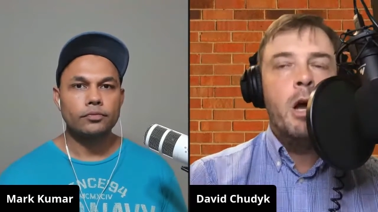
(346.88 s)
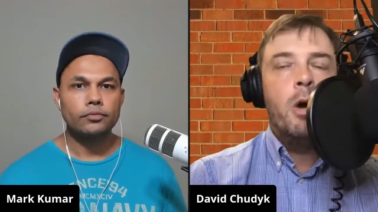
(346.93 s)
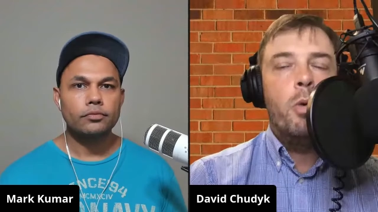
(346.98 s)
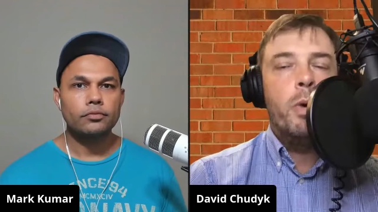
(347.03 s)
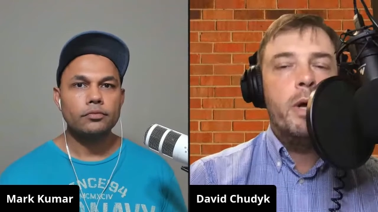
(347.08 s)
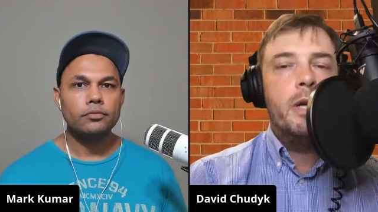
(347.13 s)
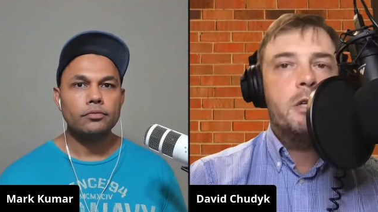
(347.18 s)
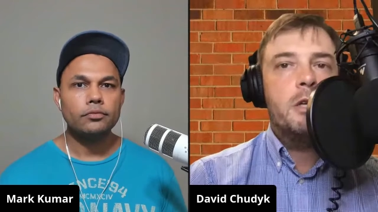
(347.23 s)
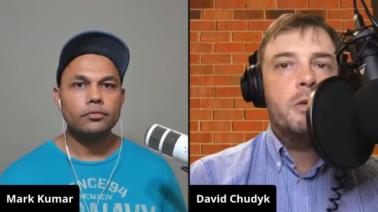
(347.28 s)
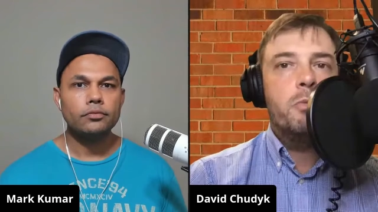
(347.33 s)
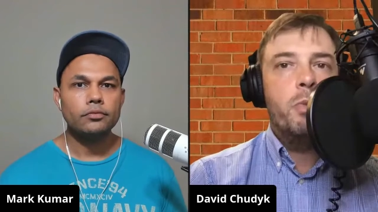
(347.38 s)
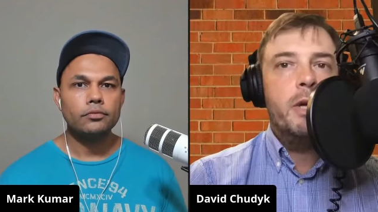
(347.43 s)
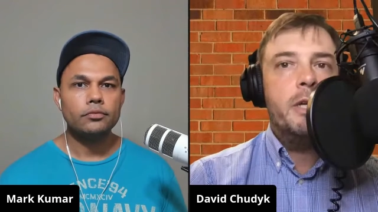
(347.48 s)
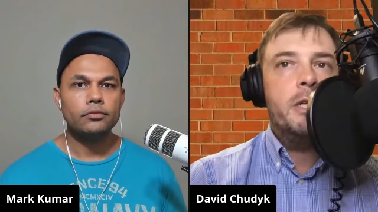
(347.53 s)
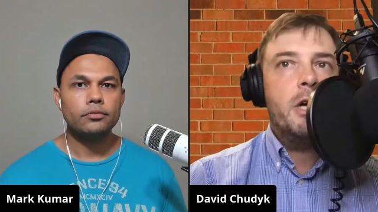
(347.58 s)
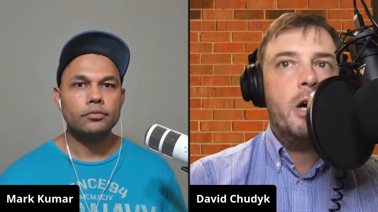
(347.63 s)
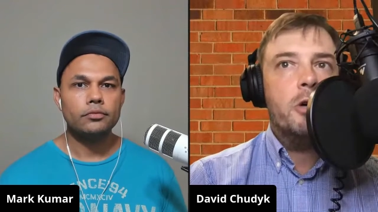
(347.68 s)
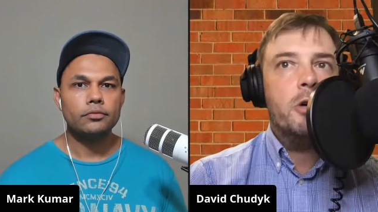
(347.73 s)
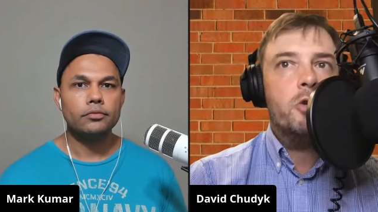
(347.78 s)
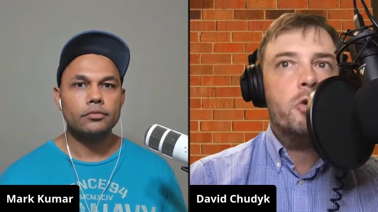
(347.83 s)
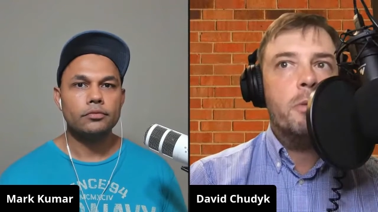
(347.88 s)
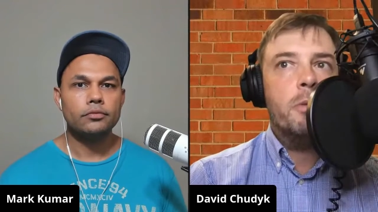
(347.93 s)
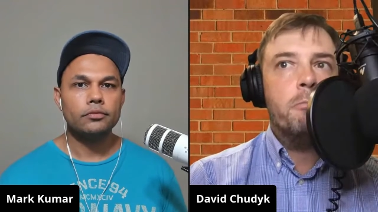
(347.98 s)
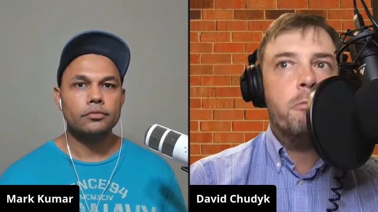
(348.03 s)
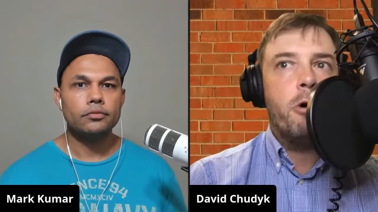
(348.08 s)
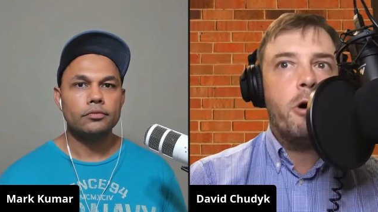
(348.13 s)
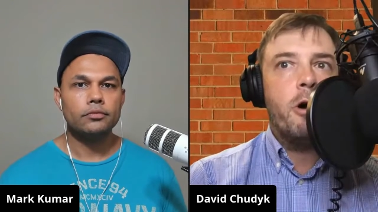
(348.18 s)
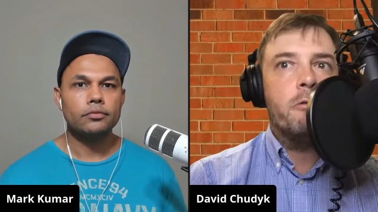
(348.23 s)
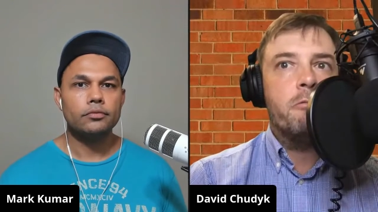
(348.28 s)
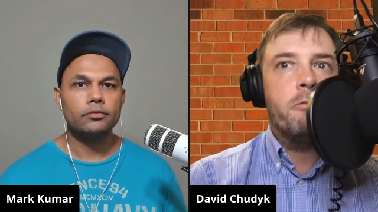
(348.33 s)
Speaker 1: we, we talk to a
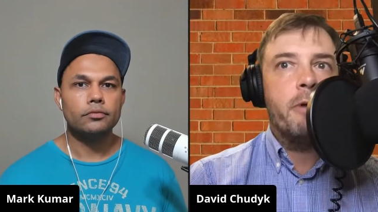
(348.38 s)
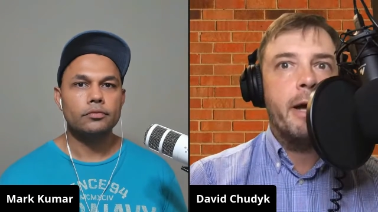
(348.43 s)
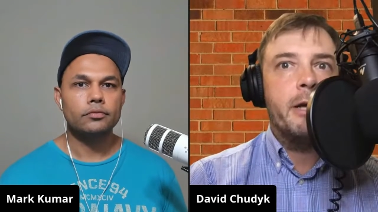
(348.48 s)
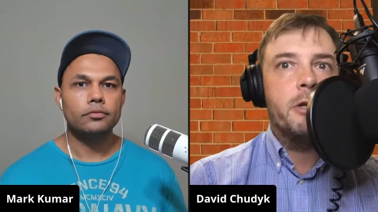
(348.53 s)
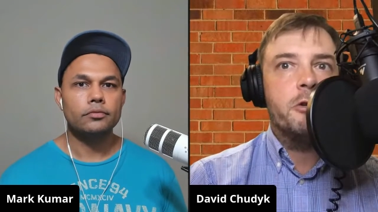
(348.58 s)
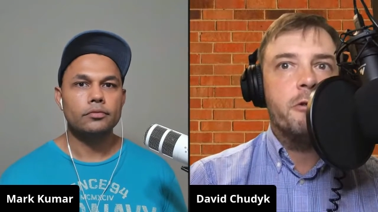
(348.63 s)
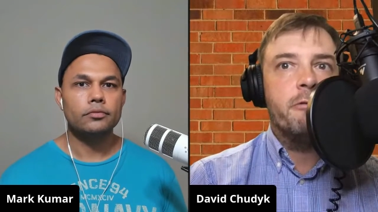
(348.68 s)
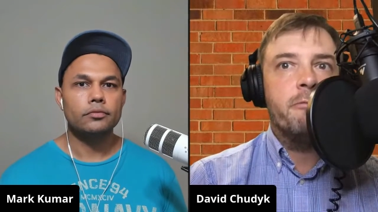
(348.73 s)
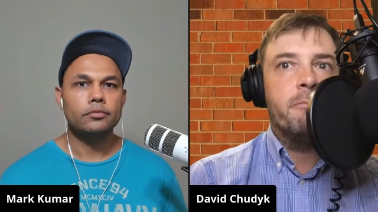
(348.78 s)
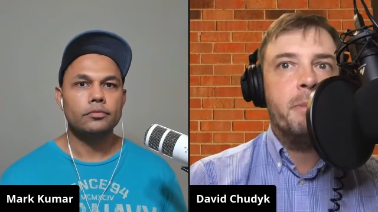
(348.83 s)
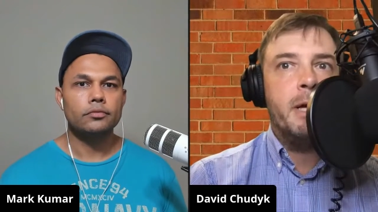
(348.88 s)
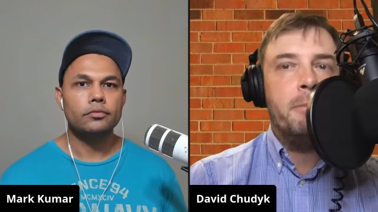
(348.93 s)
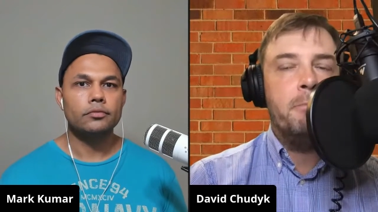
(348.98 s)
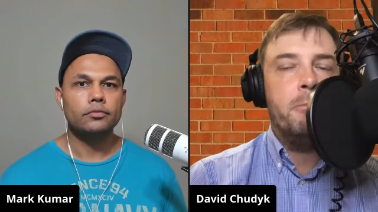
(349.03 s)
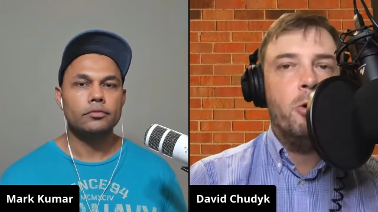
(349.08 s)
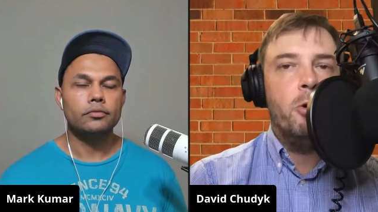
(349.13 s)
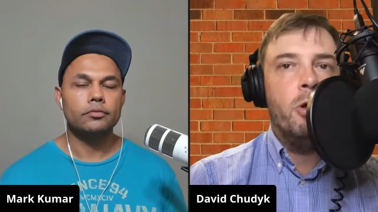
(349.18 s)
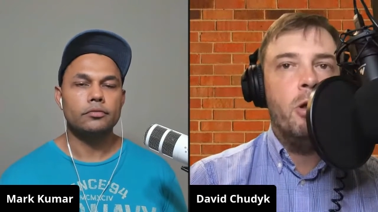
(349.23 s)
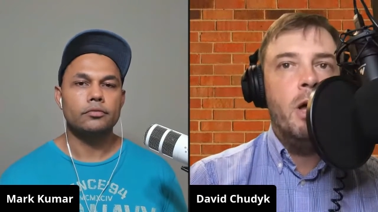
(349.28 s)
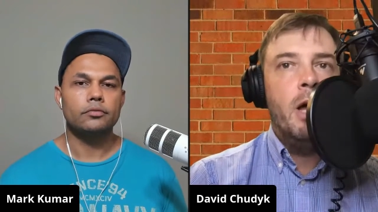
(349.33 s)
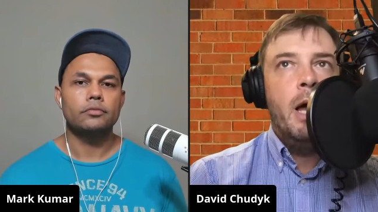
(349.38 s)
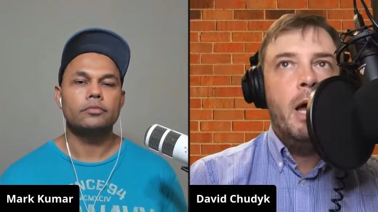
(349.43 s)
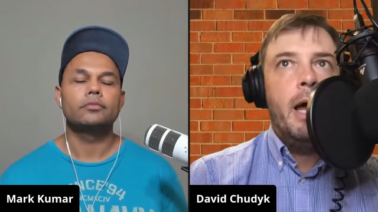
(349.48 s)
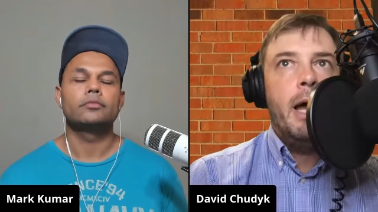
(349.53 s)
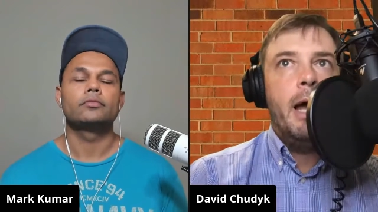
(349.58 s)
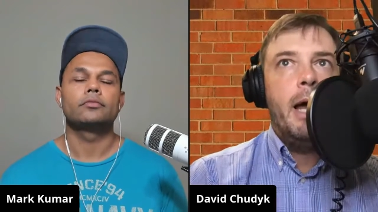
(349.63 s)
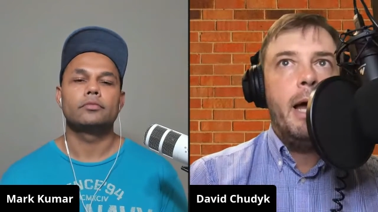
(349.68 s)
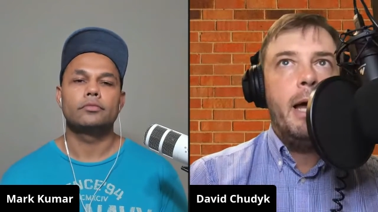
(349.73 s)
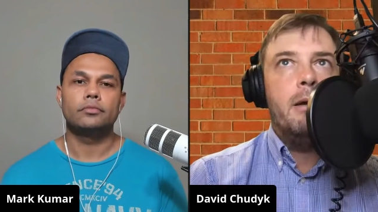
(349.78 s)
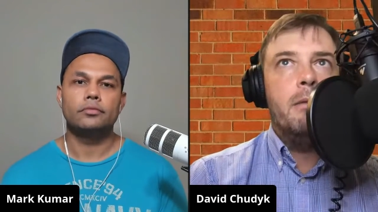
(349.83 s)
broad range of people,
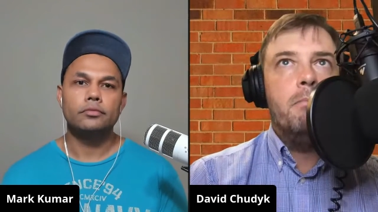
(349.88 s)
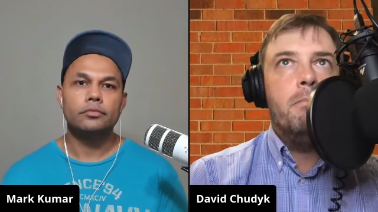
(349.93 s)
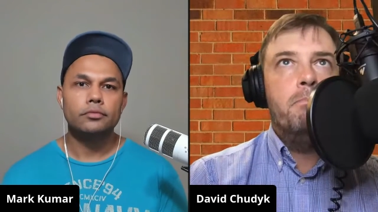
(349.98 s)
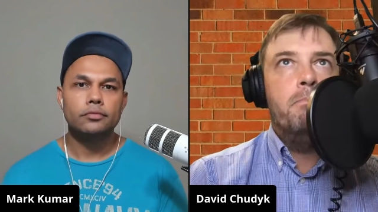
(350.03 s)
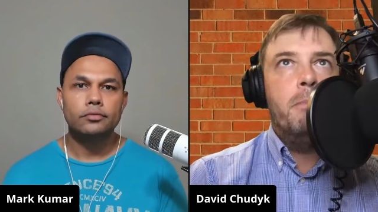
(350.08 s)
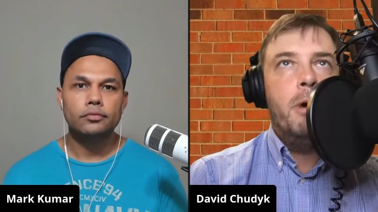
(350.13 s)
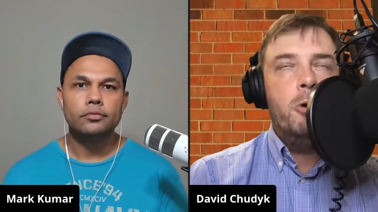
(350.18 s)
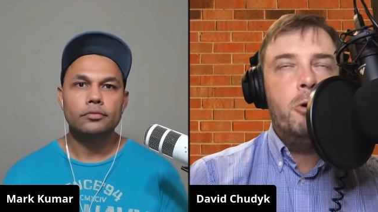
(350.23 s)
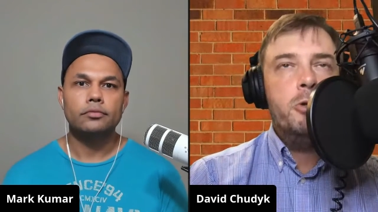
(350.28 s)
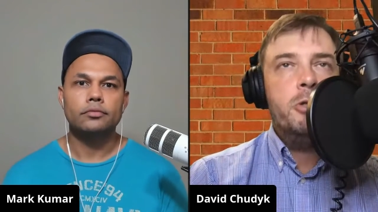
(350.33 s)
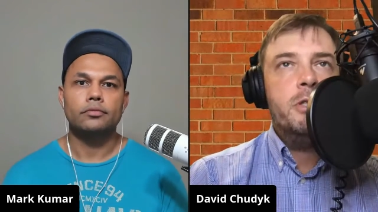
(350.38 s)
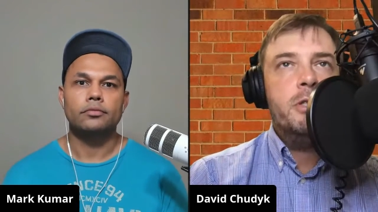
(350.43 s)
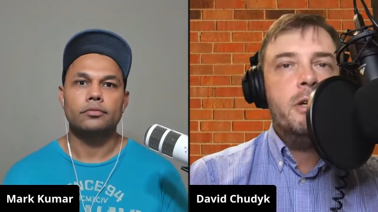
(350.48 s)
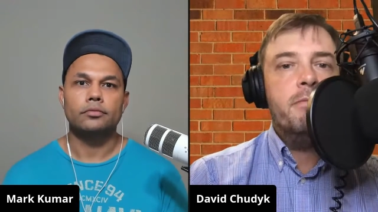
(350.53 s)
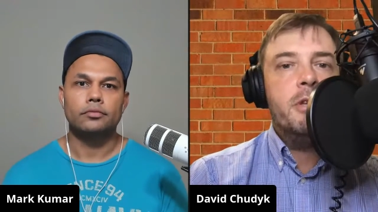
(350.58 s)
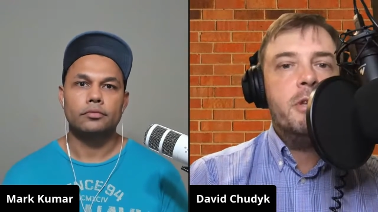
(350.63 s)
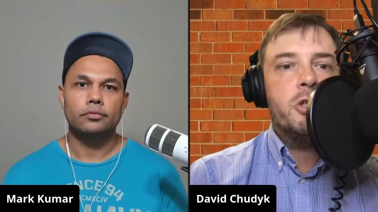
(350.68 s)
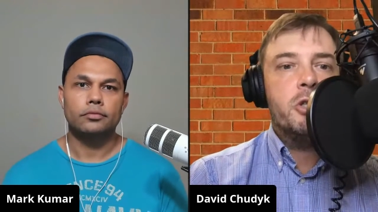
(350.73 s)
and most of the